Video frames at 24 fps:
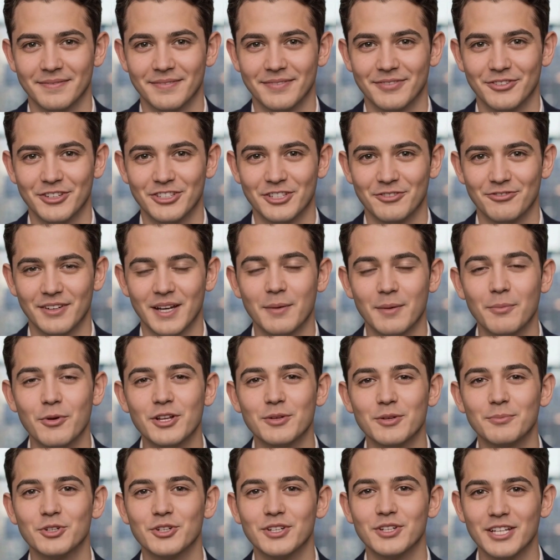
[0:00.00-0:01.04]
the developer
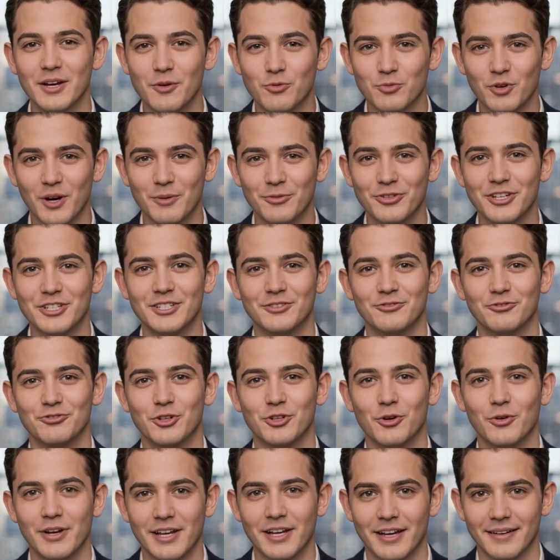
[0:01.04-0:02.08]
community erupted in
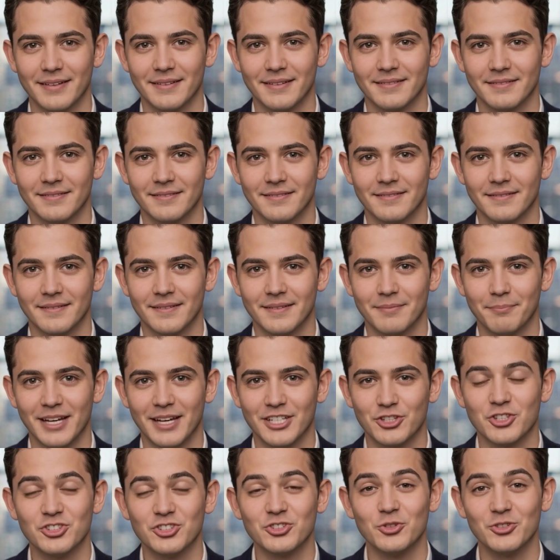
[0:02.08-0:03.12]
fury.
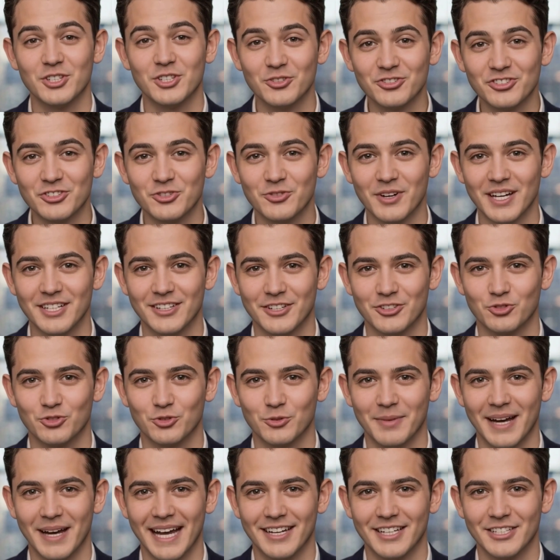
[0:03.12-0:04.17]
Major studios threatened to
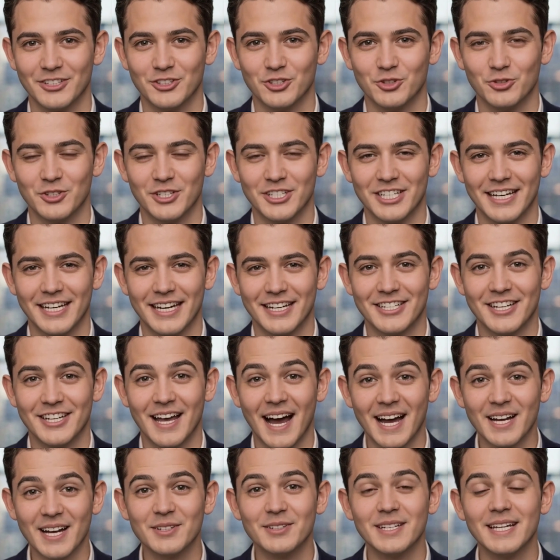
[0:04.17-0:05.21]
abandon Unity
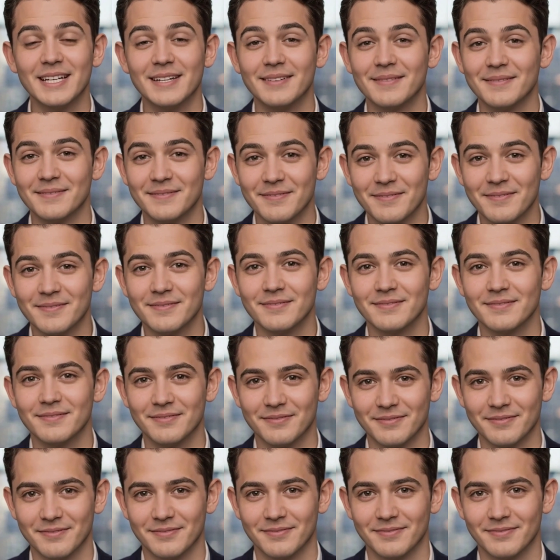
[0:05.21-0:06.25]
entirely.
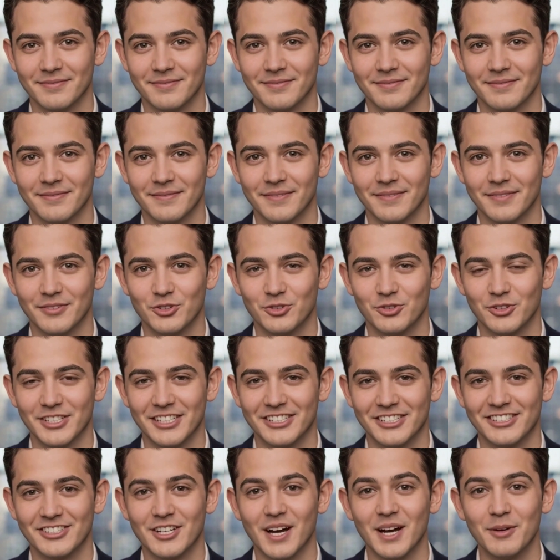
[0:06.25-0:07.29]

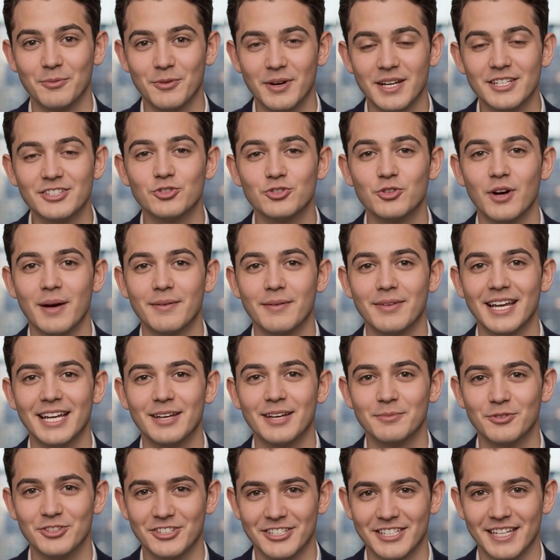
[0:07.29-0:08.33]
Unity's stock price dropped
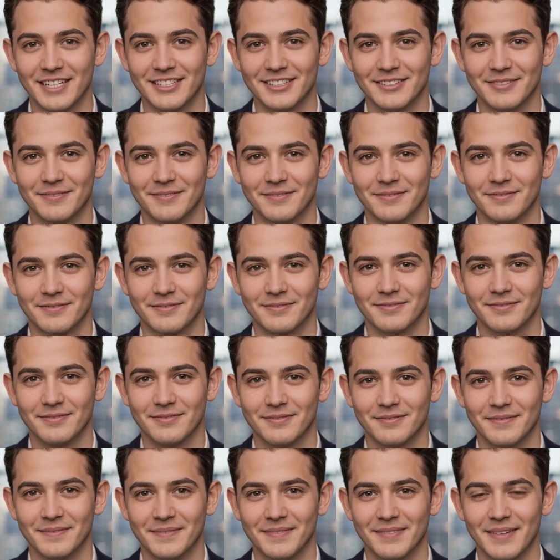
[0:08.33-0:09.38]
8%.
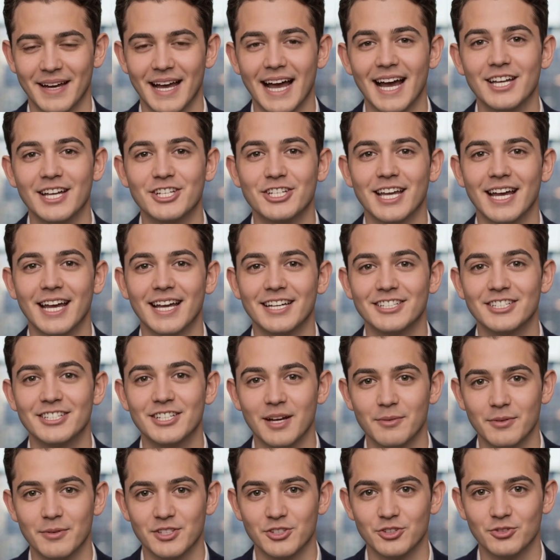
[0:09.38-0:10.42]
The hashtags
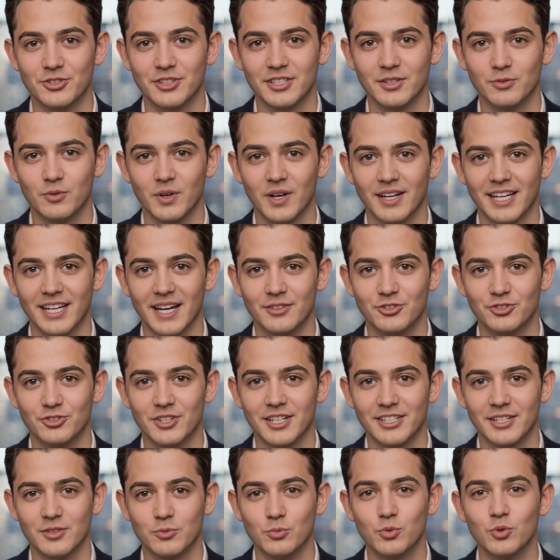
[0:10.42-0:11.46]
#Unity walkout
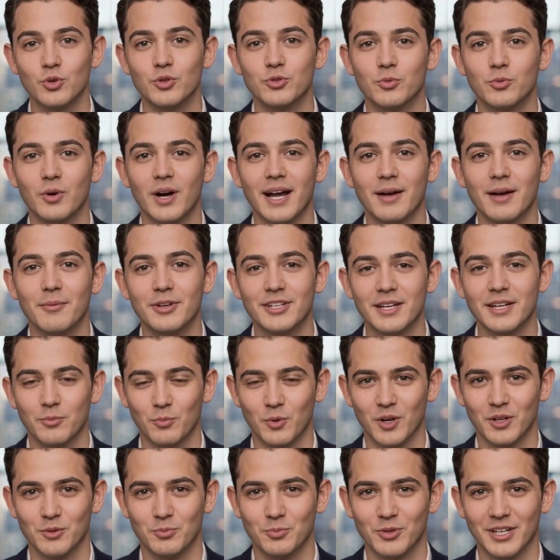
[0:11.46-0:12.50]
trended worldwide within
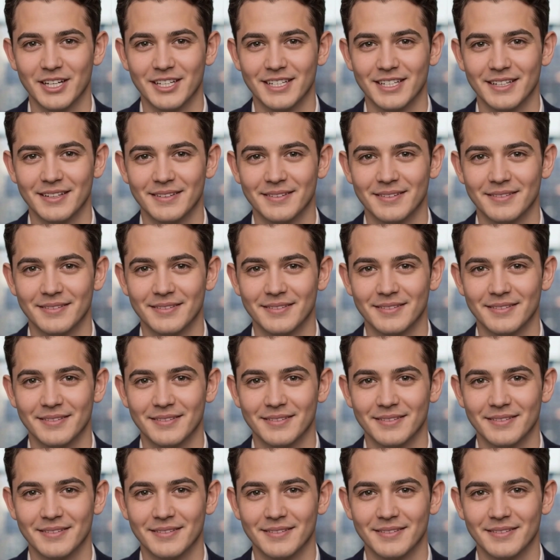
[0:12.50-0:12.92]
1 week.